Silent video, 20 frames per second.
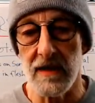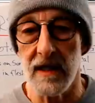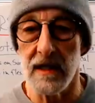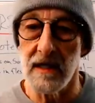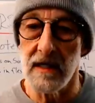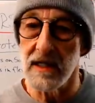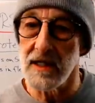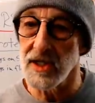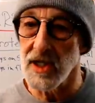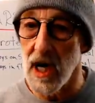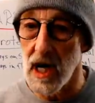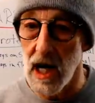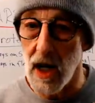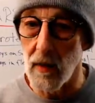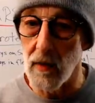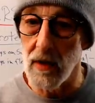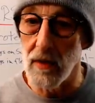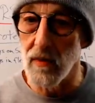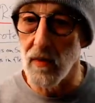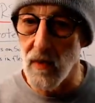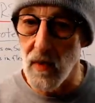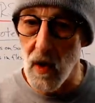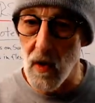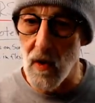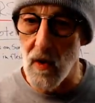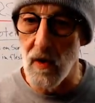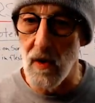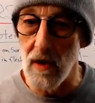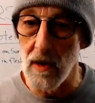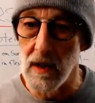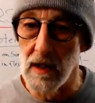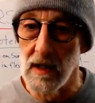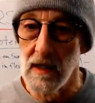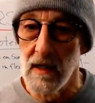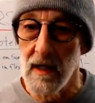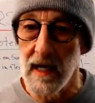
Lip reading: that it is our role